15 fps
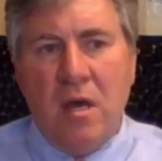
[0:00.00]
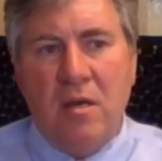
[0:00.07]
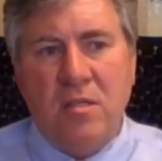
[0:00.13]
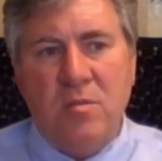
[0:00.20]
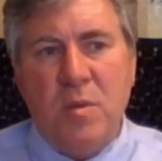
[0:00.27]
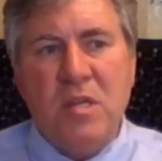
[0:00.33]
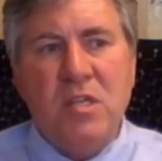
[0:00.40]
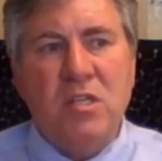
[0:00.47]

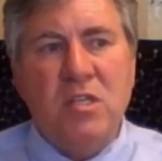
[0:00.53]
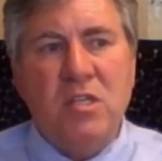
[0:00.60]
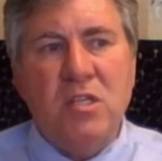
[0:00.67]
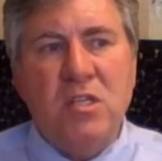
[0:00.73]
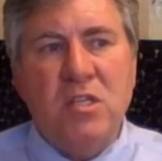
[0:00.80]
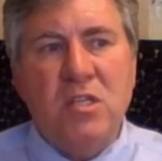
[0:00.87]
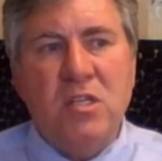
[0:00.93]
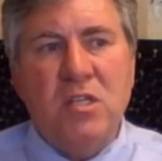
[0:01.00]
especially
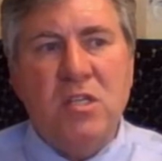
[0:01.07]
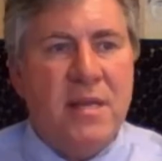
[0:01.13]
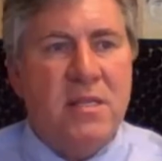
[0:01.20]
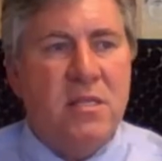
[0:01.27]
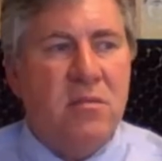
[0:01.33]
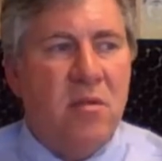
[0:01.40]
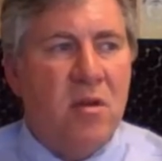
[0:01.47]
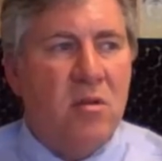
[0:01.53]
from a
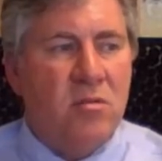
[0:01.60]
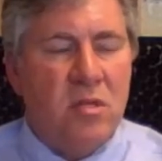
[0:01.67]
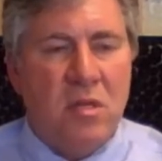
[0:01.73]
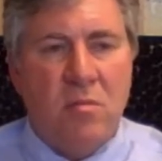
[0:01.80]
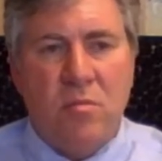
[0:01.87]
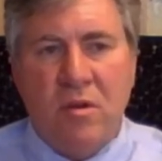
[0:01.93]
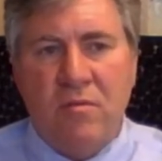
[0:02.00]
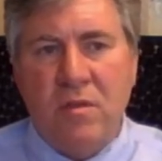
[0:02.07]
base erosion
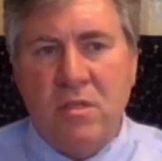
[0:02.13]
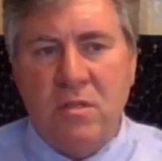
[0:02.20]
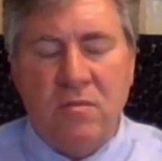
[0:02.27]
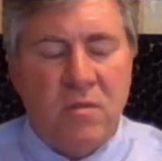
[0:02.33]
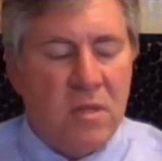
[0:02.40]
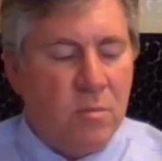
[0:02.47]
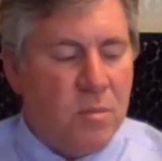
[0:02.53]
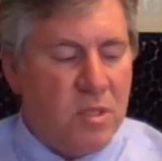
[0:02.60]
and profit
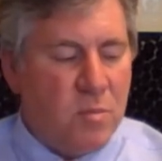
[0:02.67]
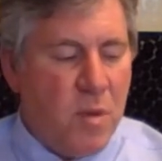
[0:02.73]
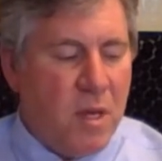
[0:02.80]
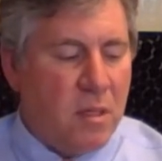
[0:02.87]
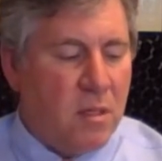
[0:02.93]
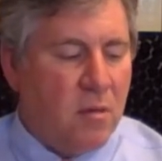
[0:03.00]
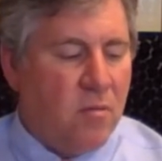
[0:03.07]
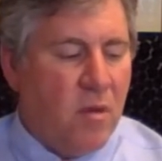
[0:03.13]
shifting
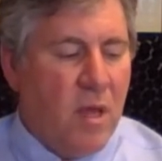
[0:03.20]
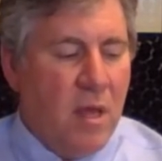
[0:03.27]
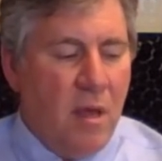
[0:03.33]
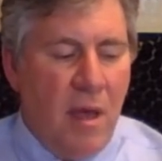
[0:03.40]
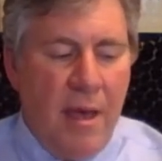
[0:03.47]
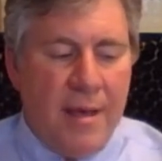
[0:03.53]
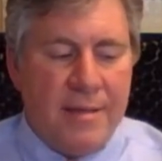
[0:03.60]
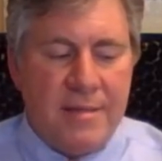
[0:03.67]
perspective,
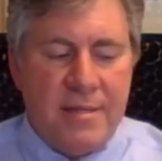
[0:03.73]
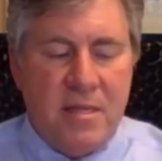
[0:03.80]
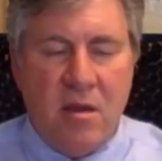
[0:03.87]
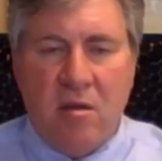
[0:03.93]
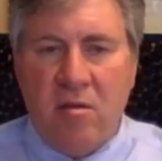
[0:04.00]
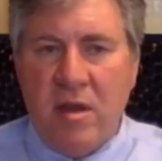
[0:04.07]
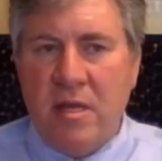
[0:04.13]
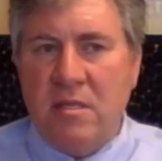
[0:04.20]
as
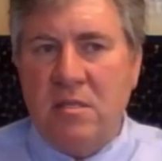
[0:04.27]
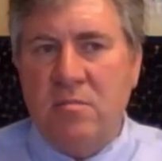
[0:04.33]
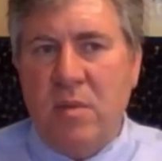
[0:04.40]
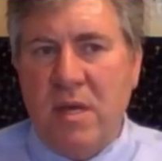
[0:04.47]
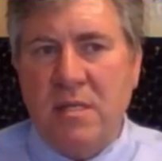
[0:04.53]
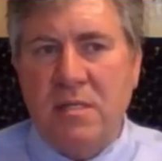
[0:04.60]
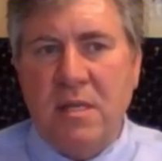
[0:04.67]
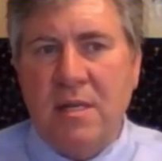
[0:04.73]
CRS
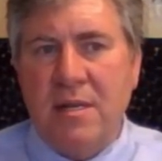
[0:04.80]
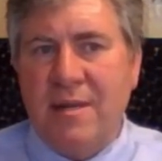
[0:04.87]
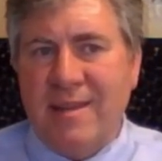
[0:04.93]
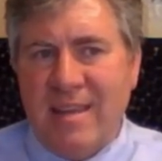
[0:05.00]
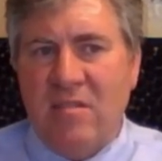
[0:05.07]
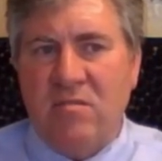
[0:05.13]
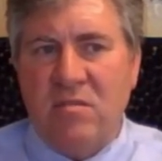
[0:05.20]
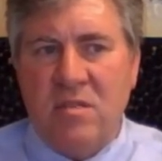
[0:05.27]
basically
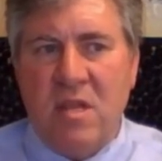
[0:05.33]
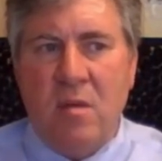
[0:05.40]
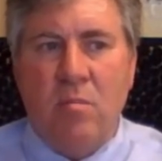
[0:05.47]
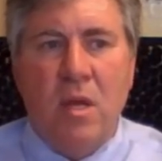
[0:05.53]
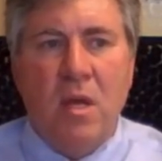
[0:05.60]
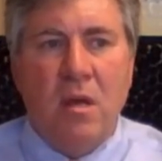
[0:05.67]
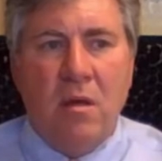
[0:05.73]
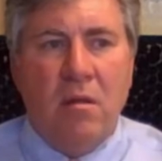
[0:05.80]
gives
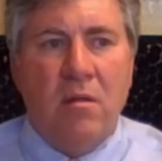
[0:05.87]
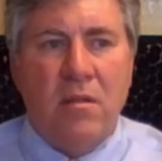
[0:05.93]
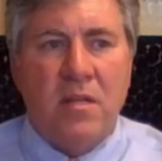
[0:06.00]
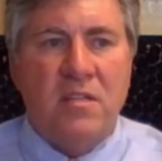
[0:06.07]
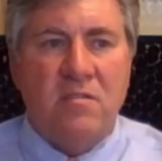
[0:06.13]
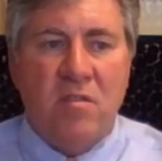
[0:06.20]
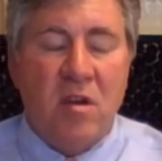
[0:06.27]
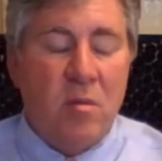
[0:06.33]
them
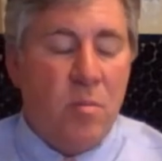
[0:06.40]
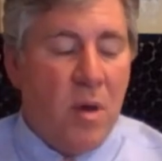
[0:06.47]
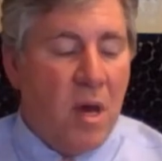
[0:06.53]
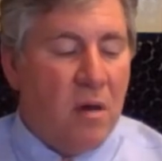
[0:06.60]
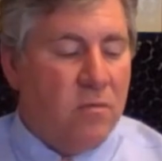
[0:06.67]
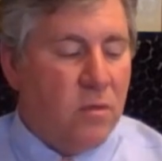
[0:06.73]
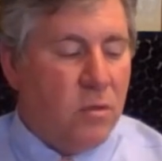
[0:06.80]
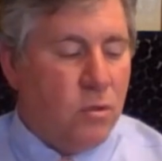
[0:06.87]
this very
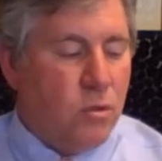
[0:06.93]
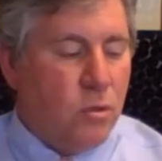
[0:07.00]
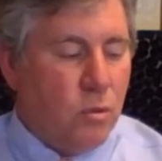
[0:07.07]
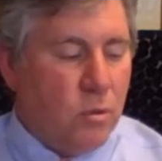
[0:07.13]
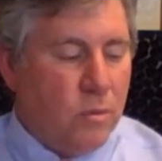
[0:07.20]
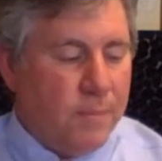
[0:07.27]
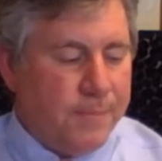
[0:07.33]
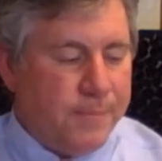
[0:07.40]
powerful
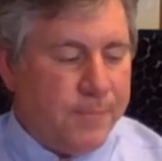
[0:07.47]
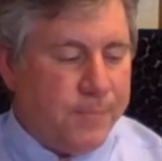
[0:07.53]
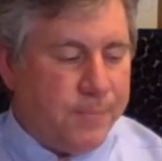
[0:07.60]
tool.